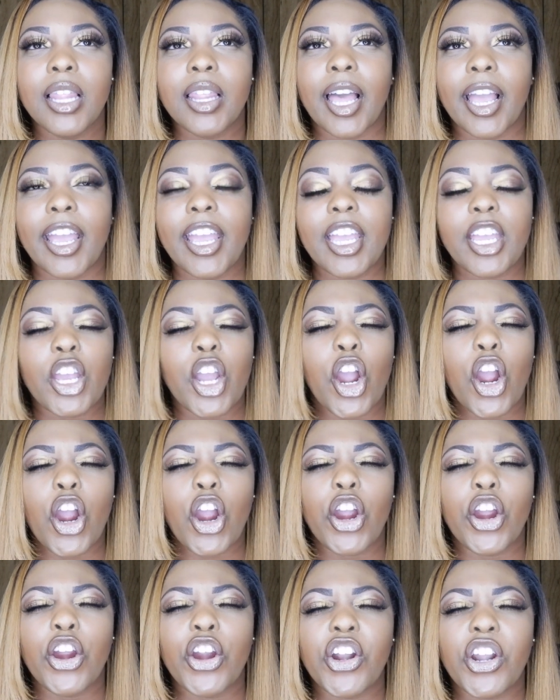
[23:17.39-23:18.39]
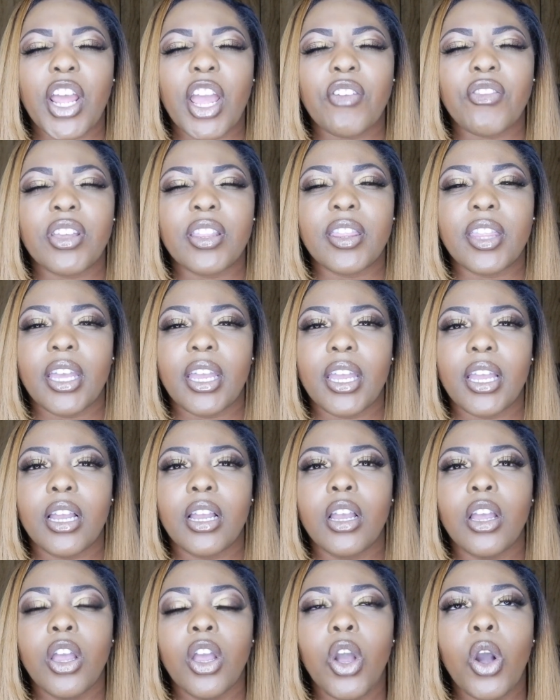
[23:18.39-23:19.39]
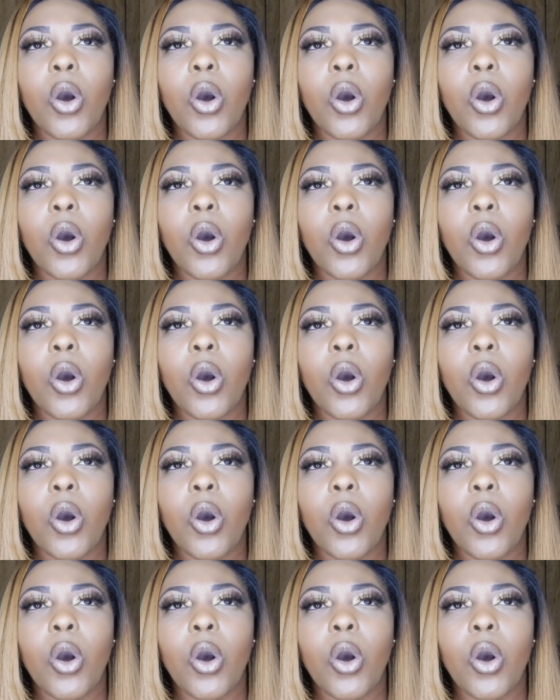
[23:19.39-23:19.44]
Like, he heard everything